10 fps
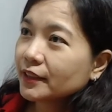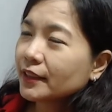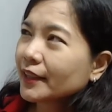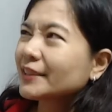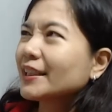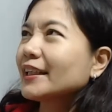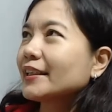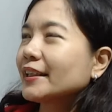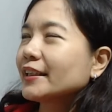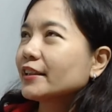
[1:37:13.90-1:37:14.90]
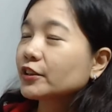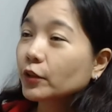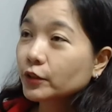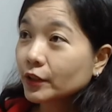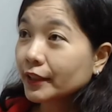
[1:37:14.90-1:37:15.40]
Kasi I think there's
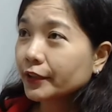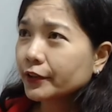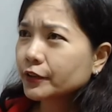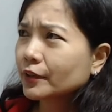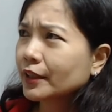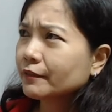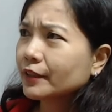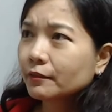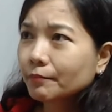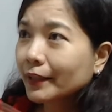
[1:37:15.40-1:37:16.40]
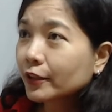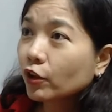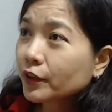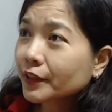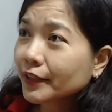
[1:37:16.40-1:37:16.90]
also an inner drive that my
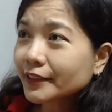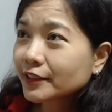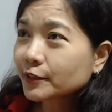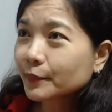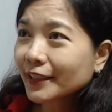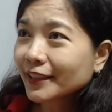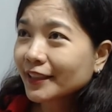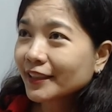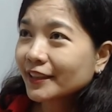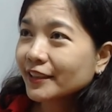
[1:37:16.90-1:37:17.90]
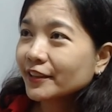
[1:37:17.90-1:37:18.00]
dog needs me. Um,